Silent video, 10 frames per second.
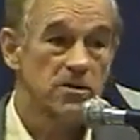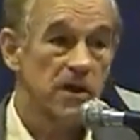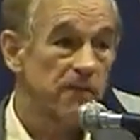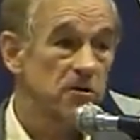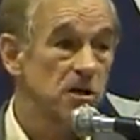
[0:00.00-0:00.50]

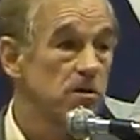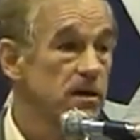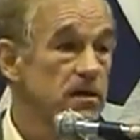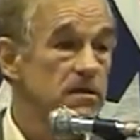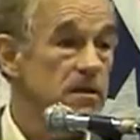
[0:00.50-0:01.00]

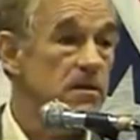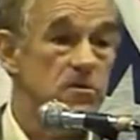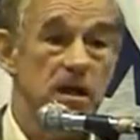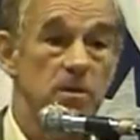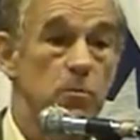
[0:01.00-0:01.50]
Jeffersonians, and
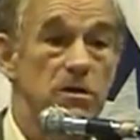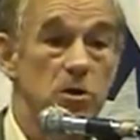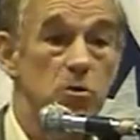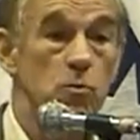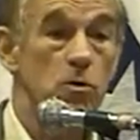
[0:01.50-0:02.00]
those other ones
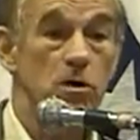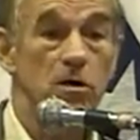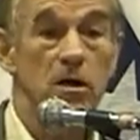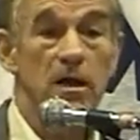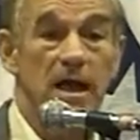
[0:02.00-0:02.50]
who
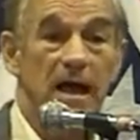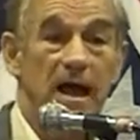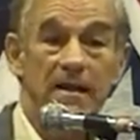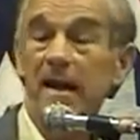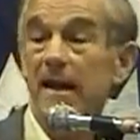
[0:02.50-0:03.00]
were
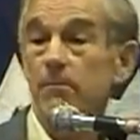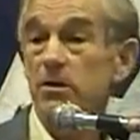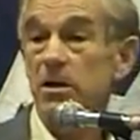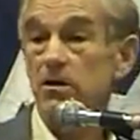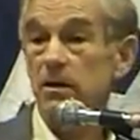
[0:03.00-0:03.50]
the
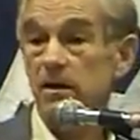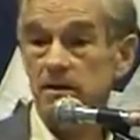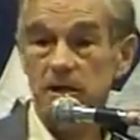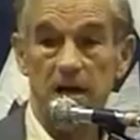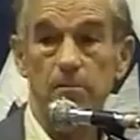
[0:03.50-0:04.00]

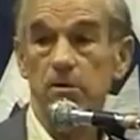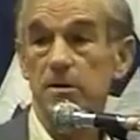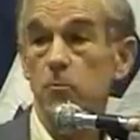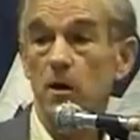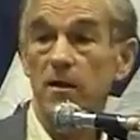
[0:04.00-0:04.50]
Hamiltonians.
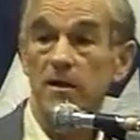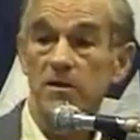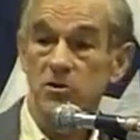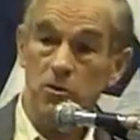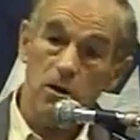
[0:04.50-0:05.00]
Hamilton wanted a
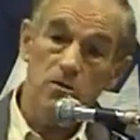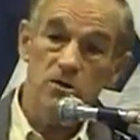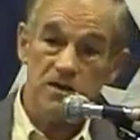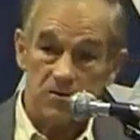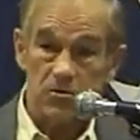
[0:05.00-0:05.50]
strong
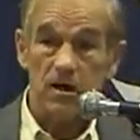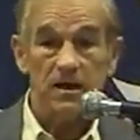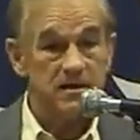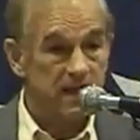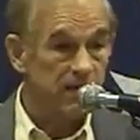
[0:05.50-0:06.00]

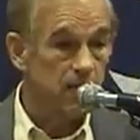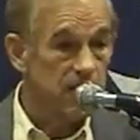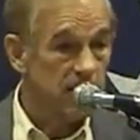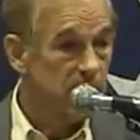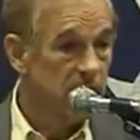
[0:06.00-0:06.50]
centralized
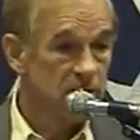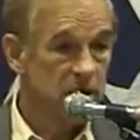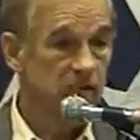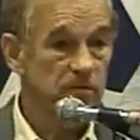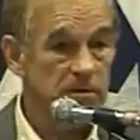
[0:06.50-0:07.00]
government.
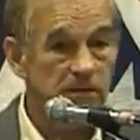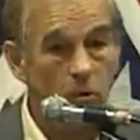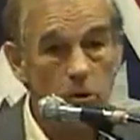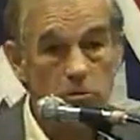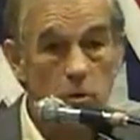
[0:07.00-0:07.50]
Jefferson, of
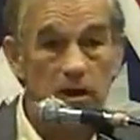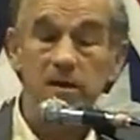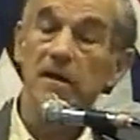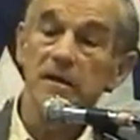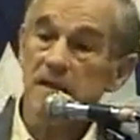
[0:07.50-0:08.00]
course,
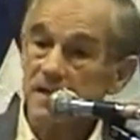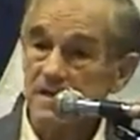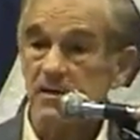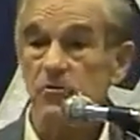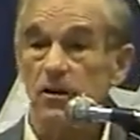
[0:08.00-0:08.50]
wanted a
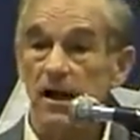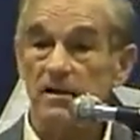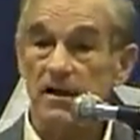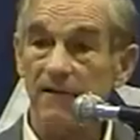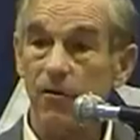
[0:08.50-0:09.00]

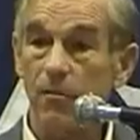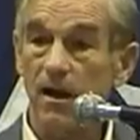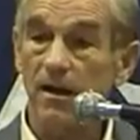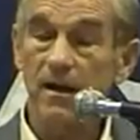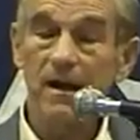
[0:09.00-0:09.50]
decentralized government.